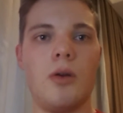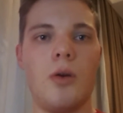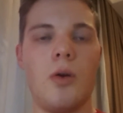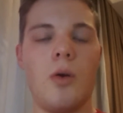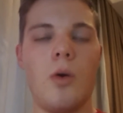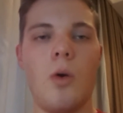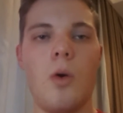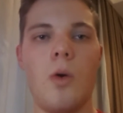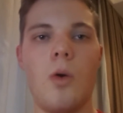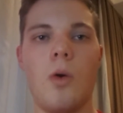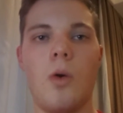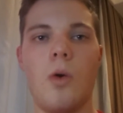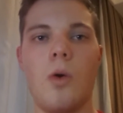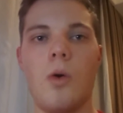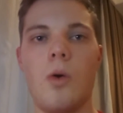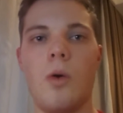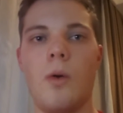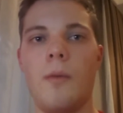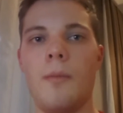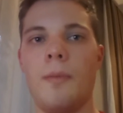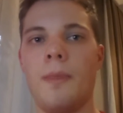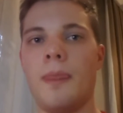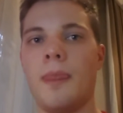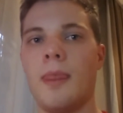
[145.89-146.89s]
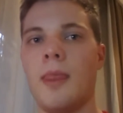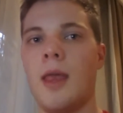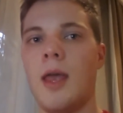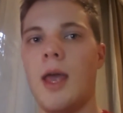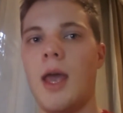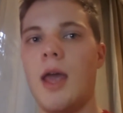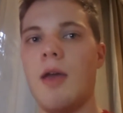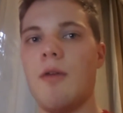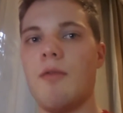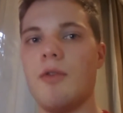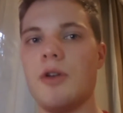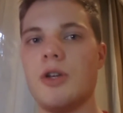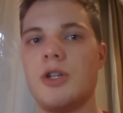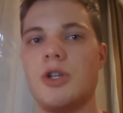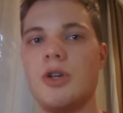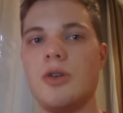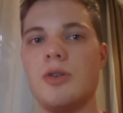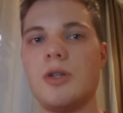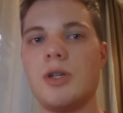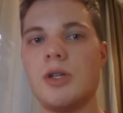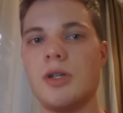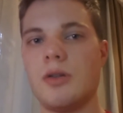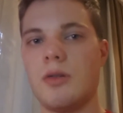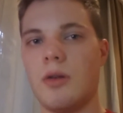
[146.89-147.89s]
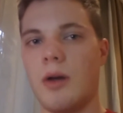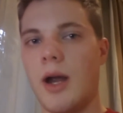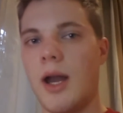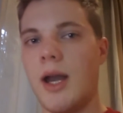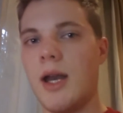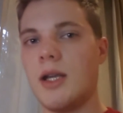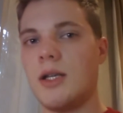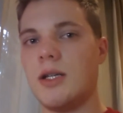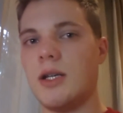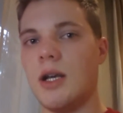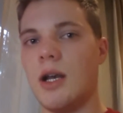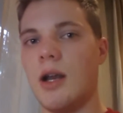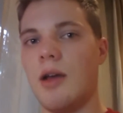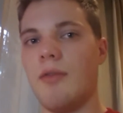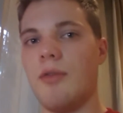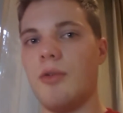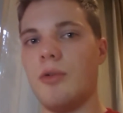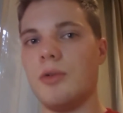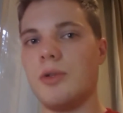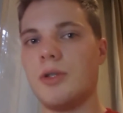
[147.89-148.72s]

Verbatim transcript: or it reduces your energy level,